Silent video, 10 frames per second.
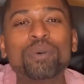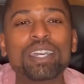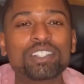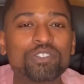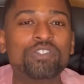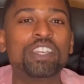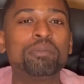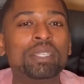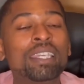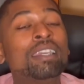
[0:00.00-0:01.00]
West, you feel
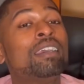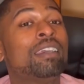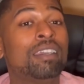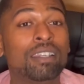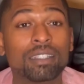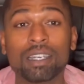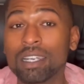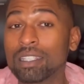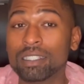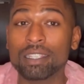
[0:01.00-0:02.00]
me? The
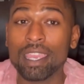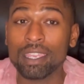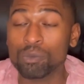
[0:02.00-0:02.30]
other day